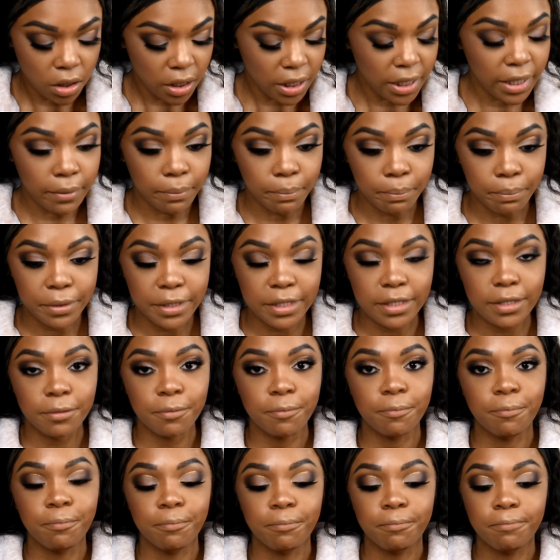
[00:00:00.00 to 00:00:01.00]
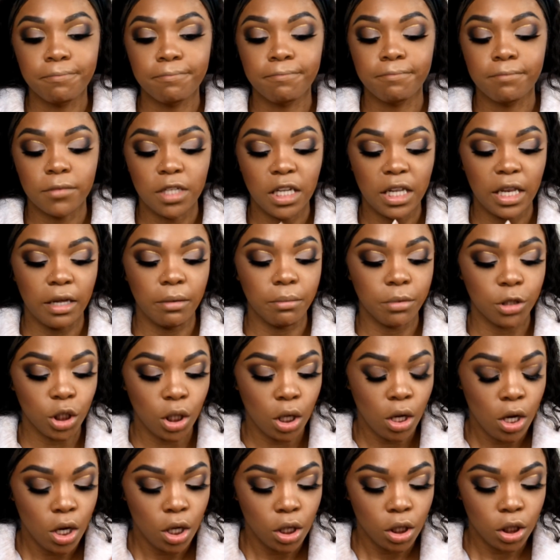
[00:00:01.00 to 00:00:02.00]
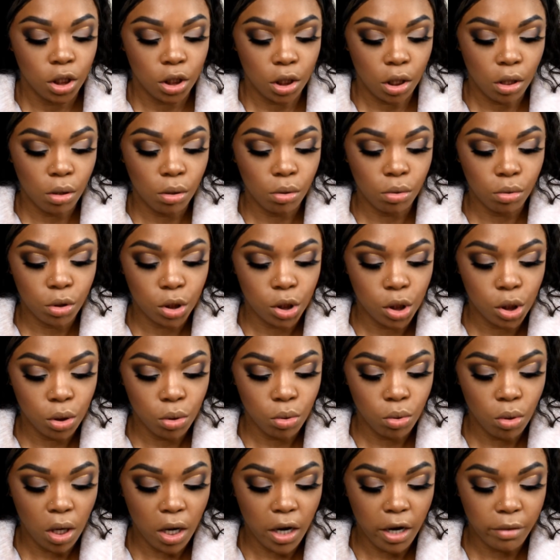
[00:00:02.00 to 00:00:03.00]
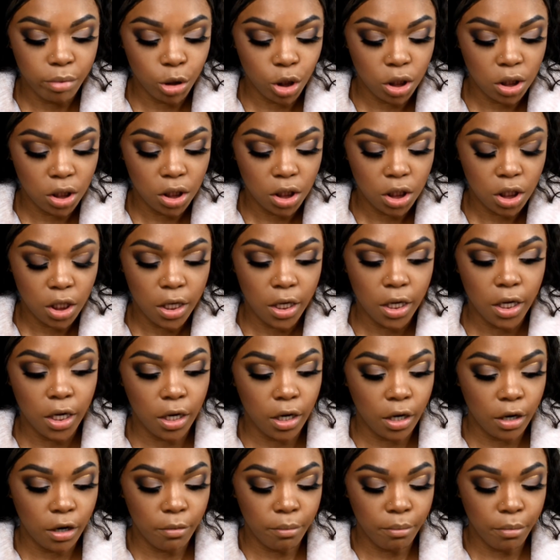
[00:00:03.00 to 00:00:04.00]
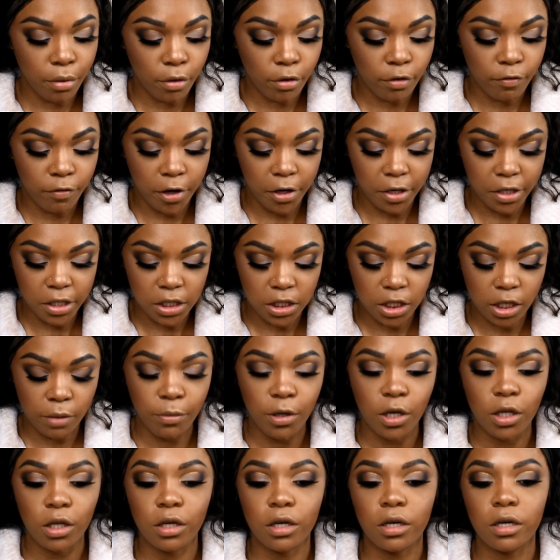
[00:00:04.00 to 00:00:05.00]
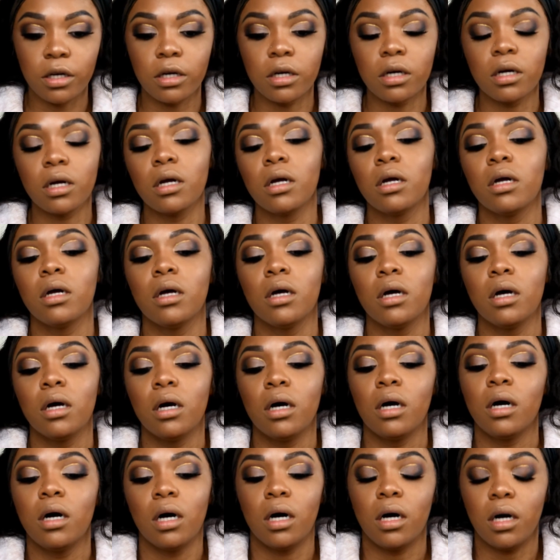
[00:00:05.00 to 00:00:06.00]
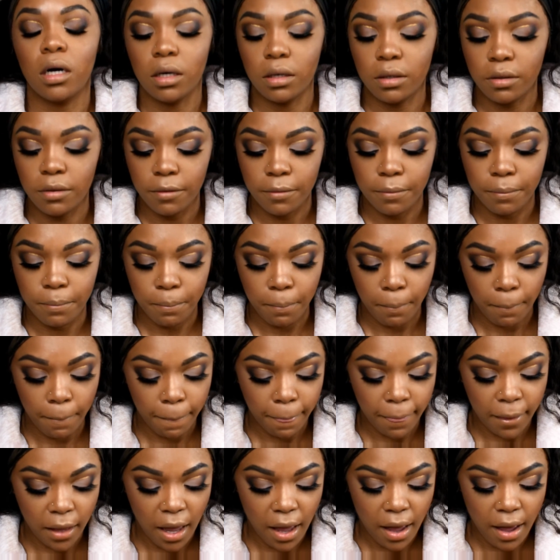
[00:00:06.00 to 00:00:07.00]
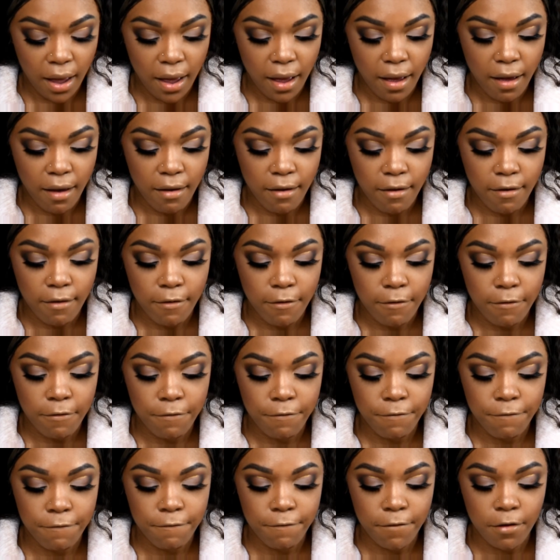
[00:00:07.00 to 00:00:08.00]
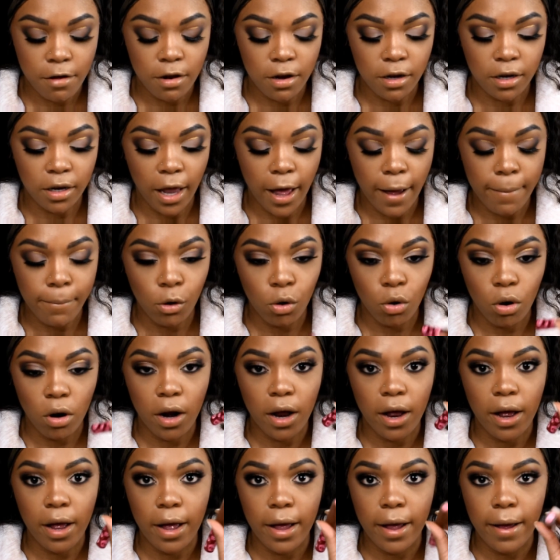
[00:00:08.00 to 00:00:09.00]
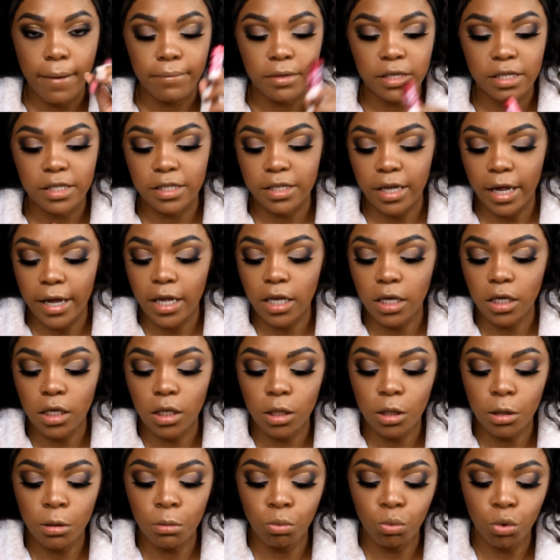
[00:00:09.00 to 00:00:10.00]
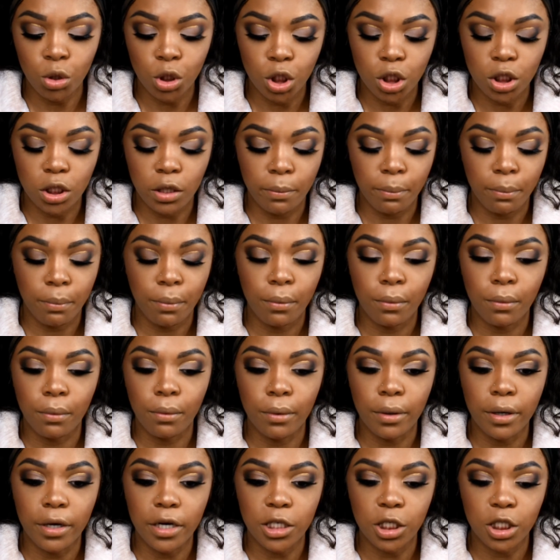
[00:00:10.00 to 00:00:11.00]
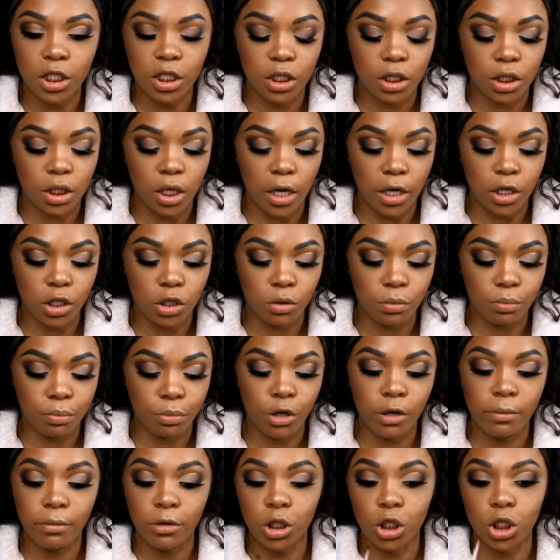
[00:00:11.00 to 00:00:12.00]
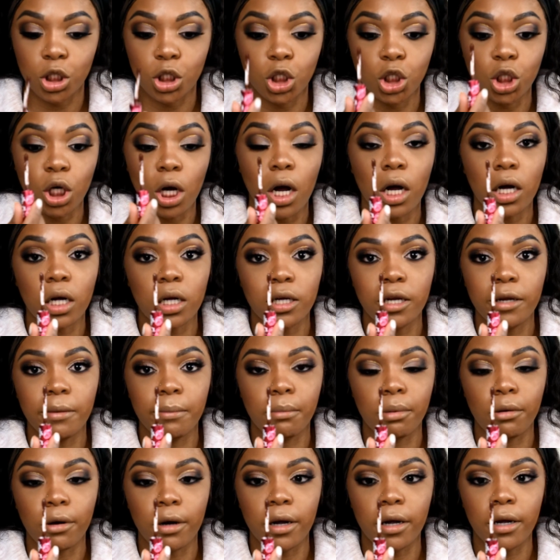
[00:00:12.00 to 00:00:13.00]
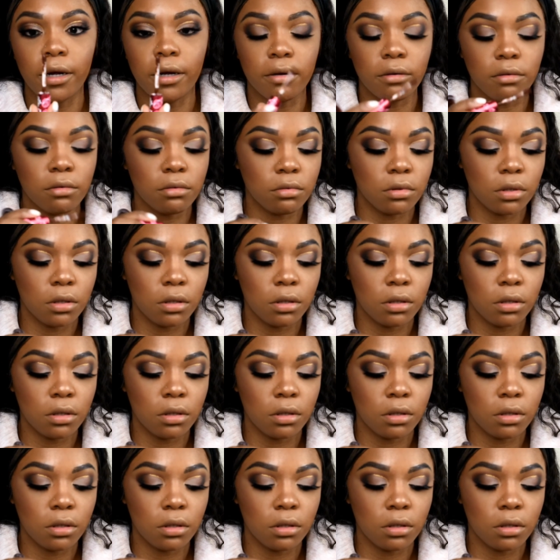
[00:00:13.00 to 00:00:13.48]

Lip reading: Lips. So two options here, both very similar. I have Lime Crime Salem, which is a pretty, just like pretty much chocolate brown,